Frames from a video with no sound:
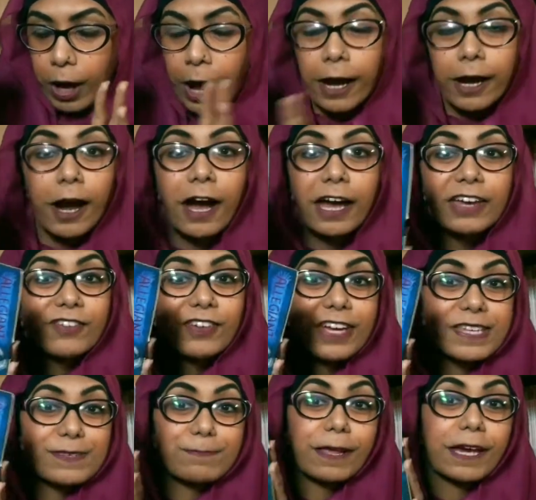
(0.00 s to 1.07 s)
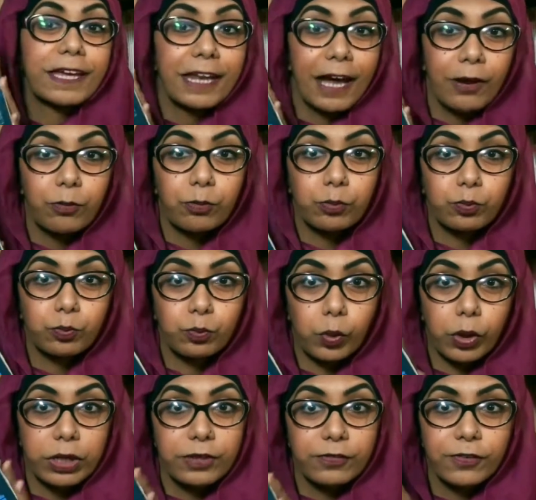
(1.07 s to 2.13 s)
I can't even explain how
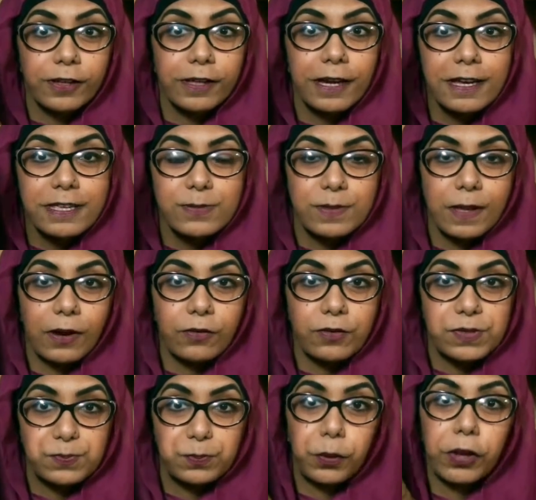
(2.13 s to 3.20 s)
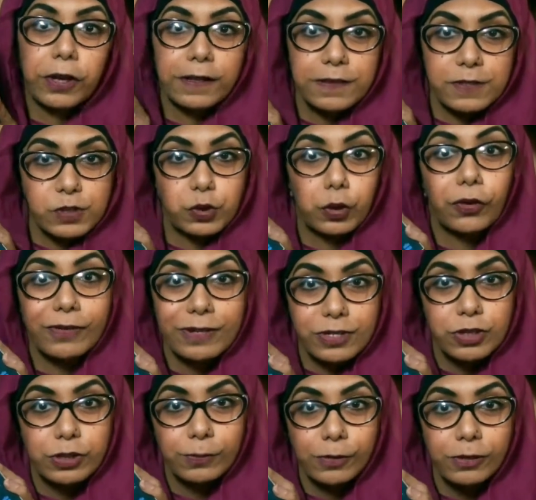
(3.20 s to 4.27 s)
wonderful it is without spoiling the story
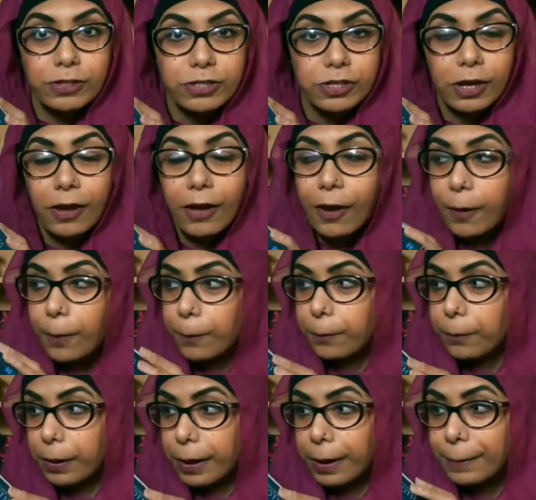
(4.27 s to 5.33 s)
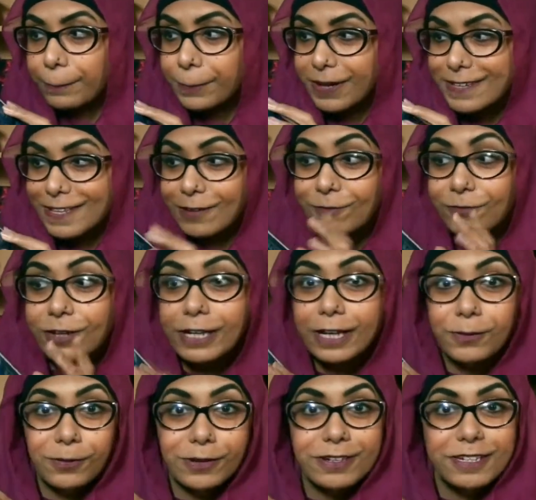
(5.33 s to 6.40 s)
too much, because I
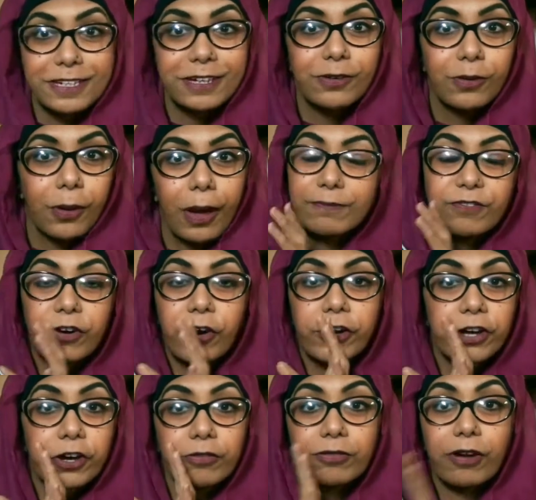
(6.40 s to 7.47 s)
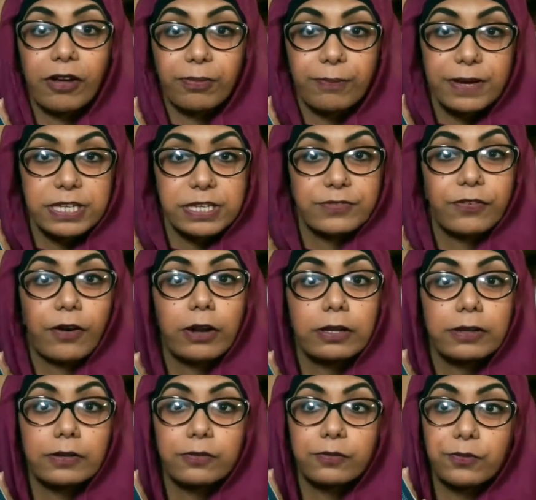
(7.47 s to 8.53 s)
really want to. Veronica Roth makes you fall
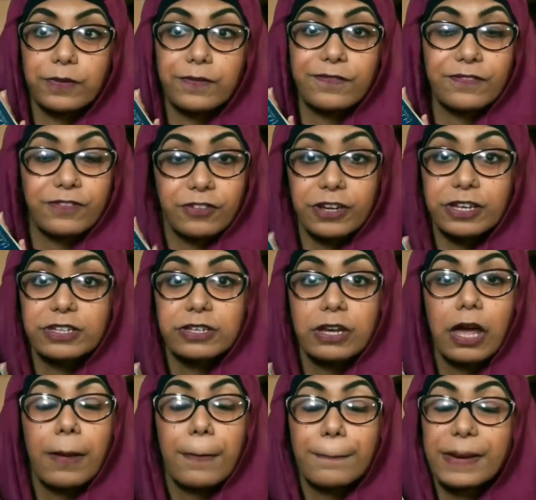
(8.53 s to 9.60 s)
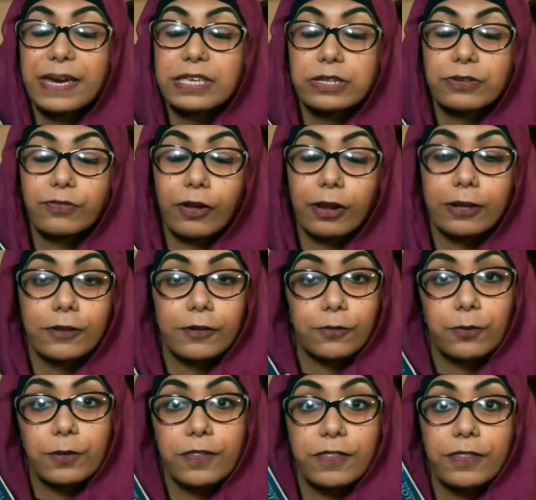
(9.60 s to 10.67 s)
in love with Trish, makes you fall in love
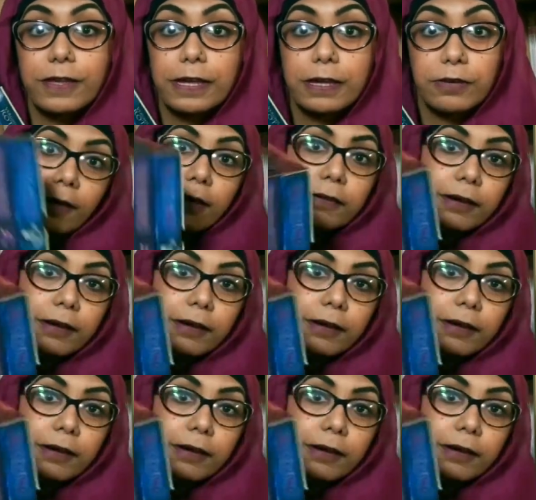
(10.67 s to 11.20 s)
with the